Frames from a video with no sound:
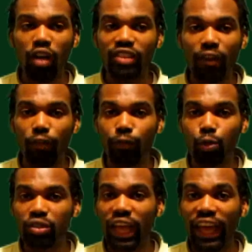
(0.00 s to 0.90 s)
devil
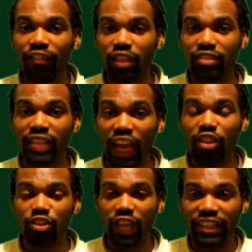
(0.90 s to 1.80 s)
fruits have
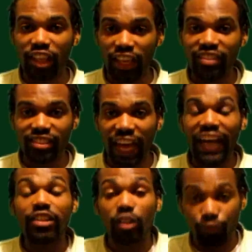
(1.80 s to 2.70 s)
containers, like they're
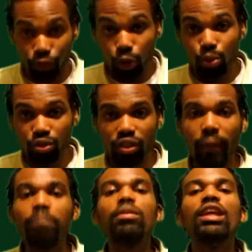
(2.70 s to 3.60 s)
inside the fruits.
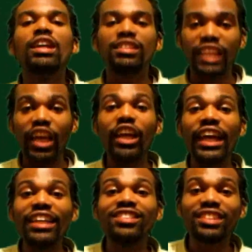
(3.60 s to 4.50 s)
They're
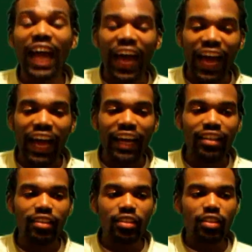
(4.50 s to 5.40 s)

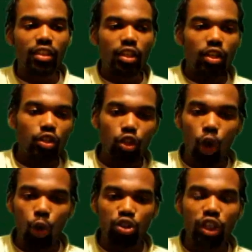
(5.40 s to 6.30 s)
inside, you
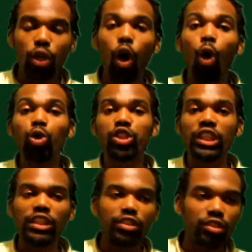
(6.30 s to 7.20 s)
know,
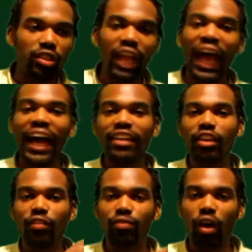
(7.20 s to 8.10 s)
Shirahoshi's line
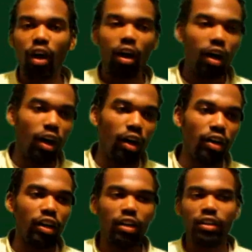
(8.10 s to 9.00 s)

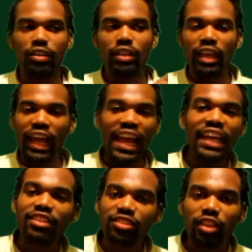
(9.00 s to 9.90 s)
of
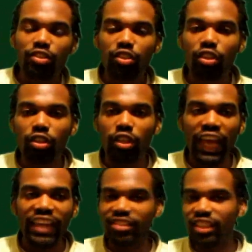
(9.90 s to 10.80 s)

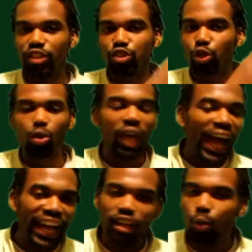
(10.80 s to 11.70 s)
ancestral
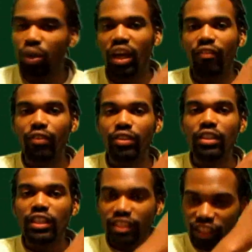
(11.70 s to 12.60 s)
line or whatever.
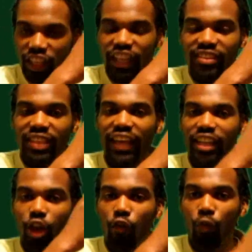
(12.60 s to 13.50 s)
They're inside, they
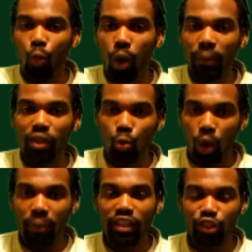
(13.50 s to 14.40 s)
go from woman to
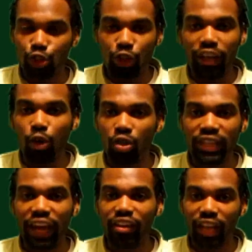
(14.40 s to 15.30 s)
woman straight on
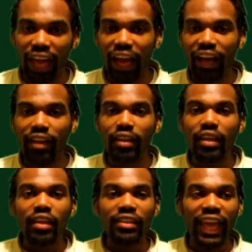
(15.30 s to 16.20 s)
down the line.
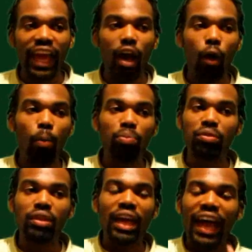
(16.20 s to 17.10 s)
Now,
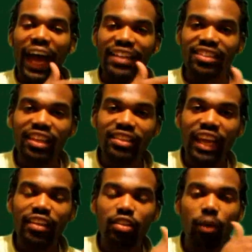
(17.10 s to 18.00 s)
I think
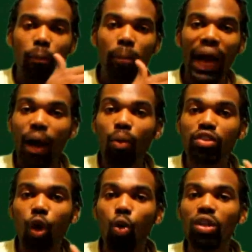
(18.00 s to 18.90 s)
that the
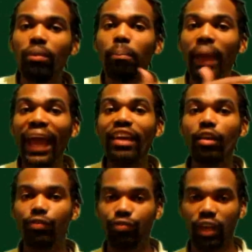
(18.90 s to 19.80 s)
powers only
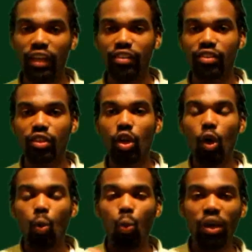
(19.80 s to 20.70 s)
manifest
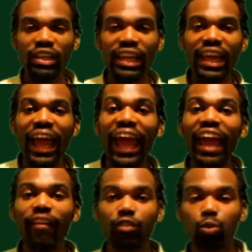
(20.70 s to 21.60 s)
when they
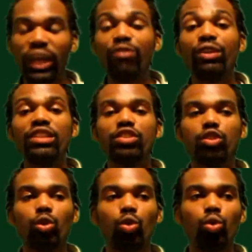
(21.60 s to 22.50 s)
reach
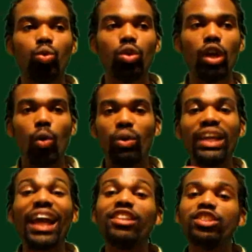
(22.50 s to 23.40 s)
to When they
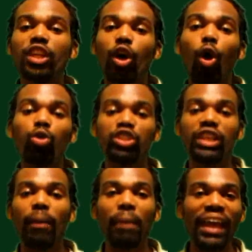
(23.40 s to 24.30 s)
got to Shirahoshi,
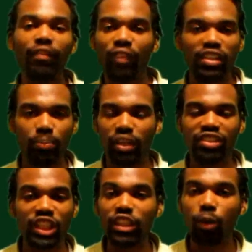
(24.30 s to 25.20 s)
they manifested
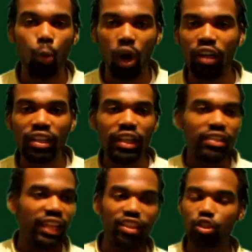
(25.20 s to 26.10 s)
because she's the one
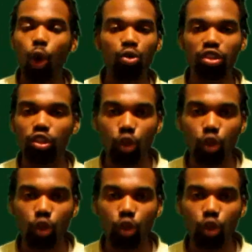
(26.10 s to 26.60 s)
that's chosen to